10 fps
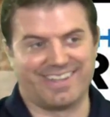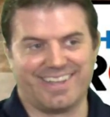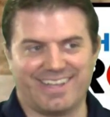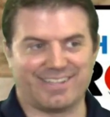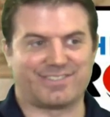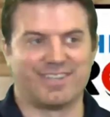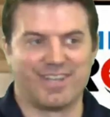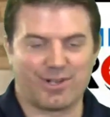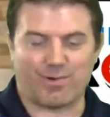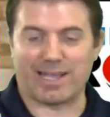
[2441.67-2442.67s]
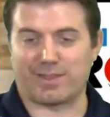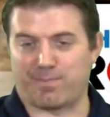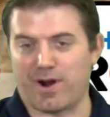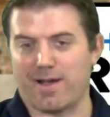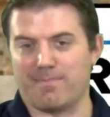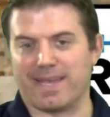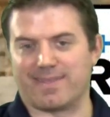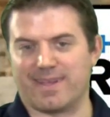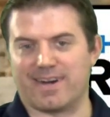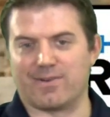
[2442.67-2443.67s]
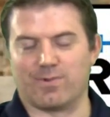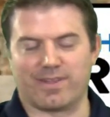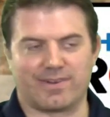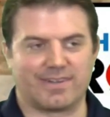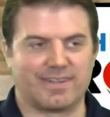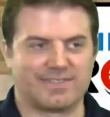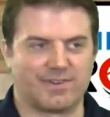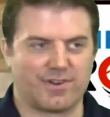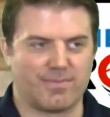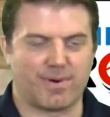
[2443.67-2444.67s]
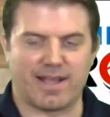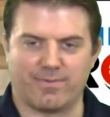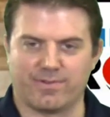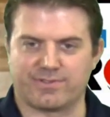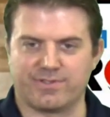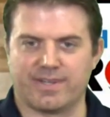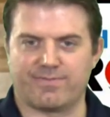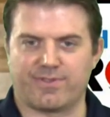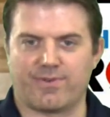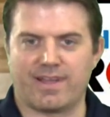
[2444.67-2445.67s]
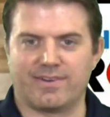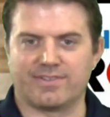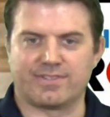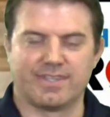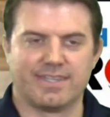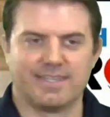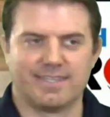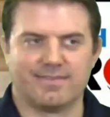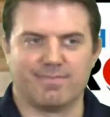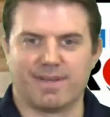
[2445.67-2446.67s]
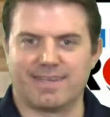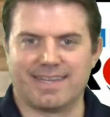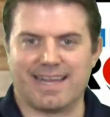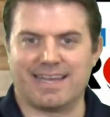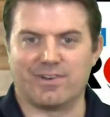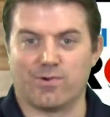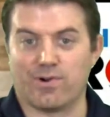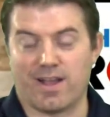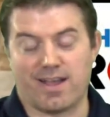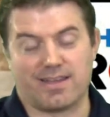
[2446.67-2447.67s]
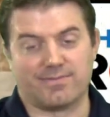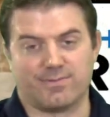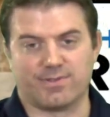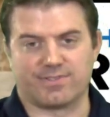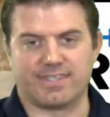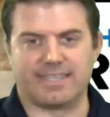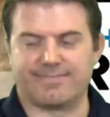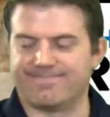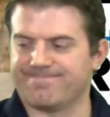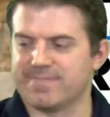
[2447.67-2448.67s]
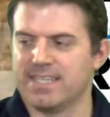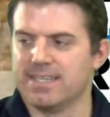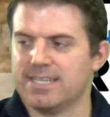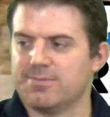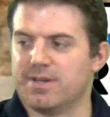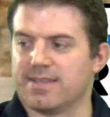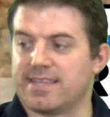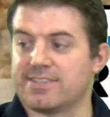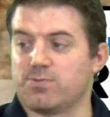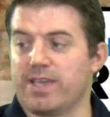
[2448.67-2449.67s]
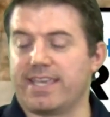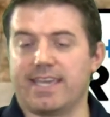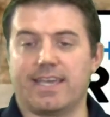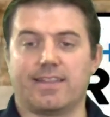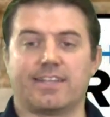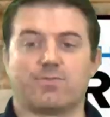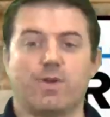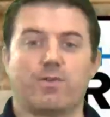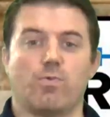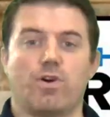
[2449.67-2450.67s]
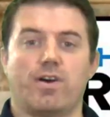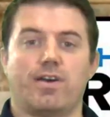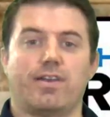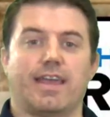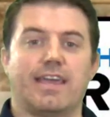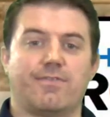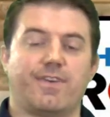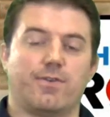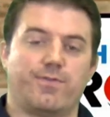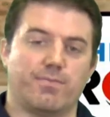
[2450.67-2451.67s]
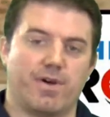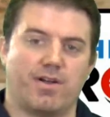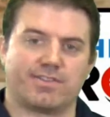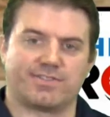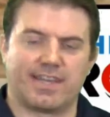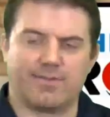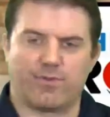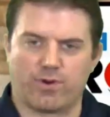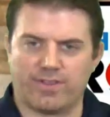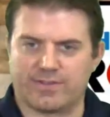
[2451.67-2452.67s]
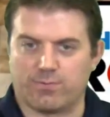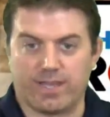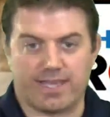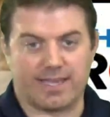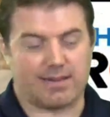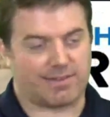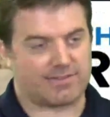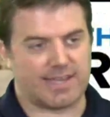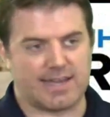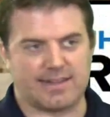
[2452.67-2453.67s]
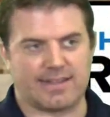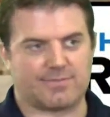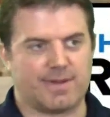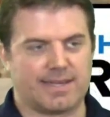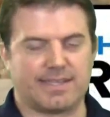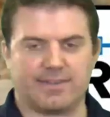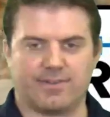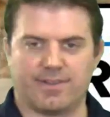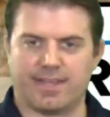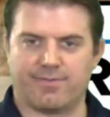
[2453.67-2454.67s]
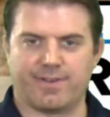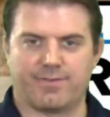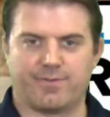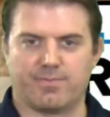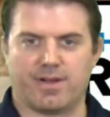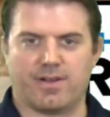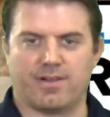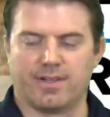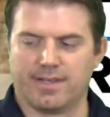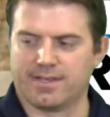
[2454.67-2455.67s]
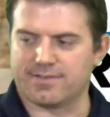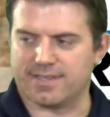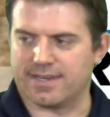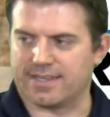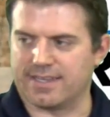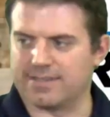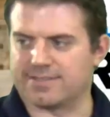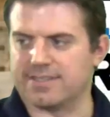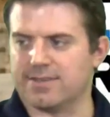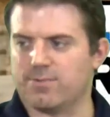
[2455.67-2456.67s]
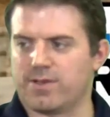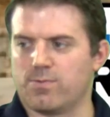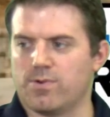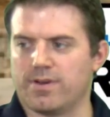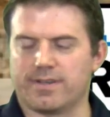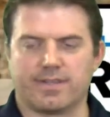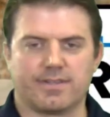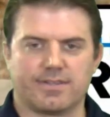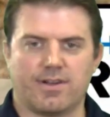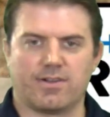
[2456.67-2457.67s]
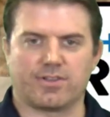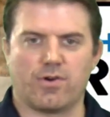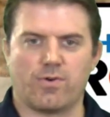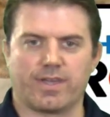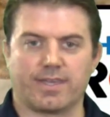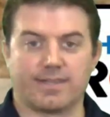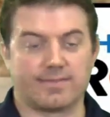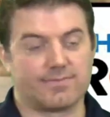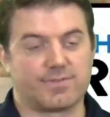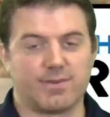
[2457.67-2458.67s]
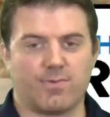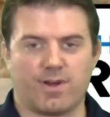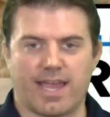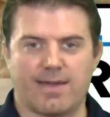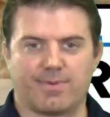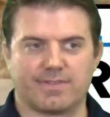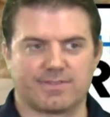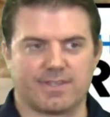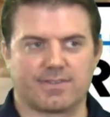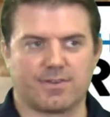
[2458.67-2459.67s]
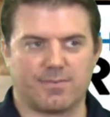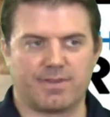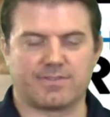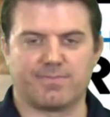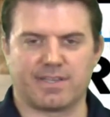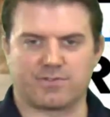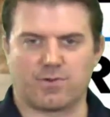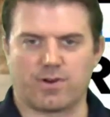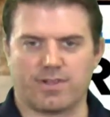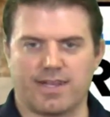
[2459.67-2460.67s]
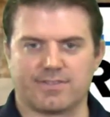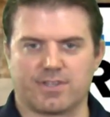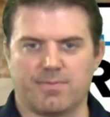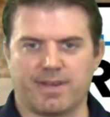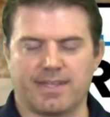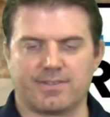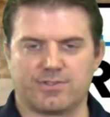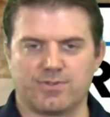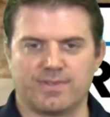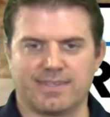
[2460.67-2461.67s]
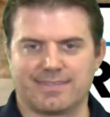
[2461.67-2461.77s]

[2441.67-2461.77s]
That's quite the prop bet there, whether Antonio Brown will suit up for the Raiders Monday night or not. We'll see. But that's weekend. That's week one. NFL football slated for you this weekend. I'm excited. That's my deal. NFL football. Excited to get week one ongoing and see what happens. There's going to be some big storylines coming into this